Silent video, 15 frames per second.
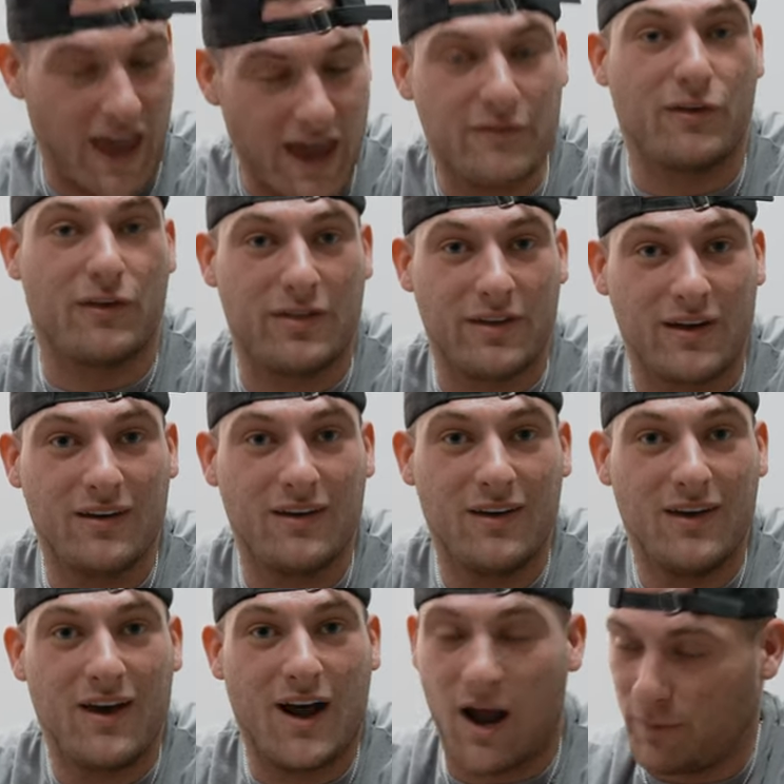Everything.
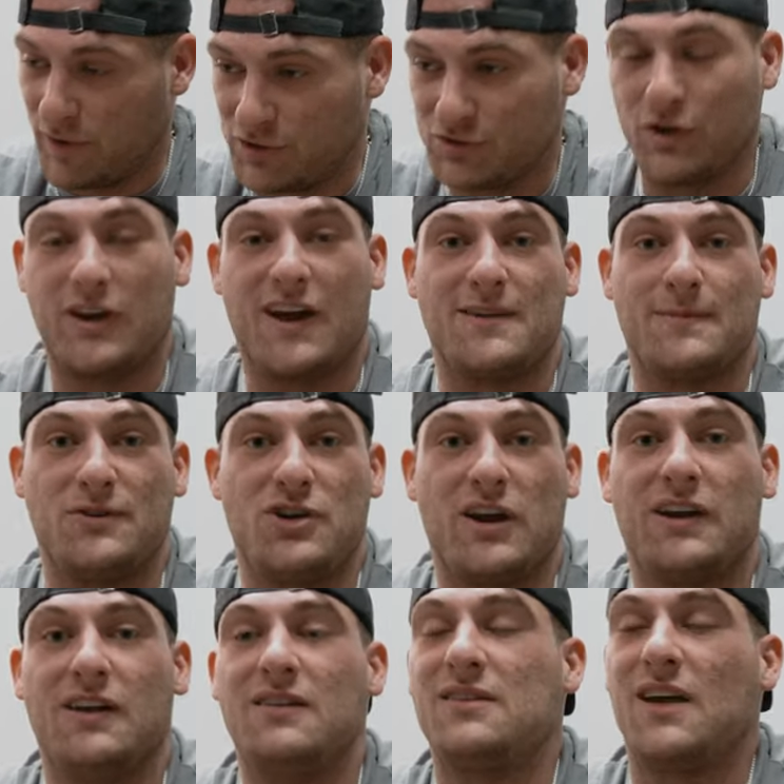I'm going to show you guys my
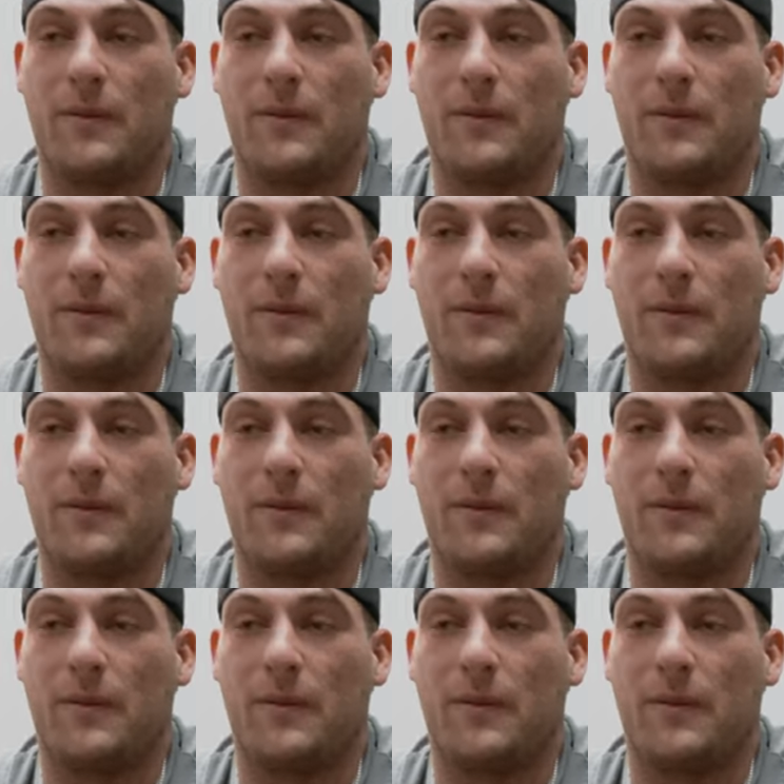check-ins.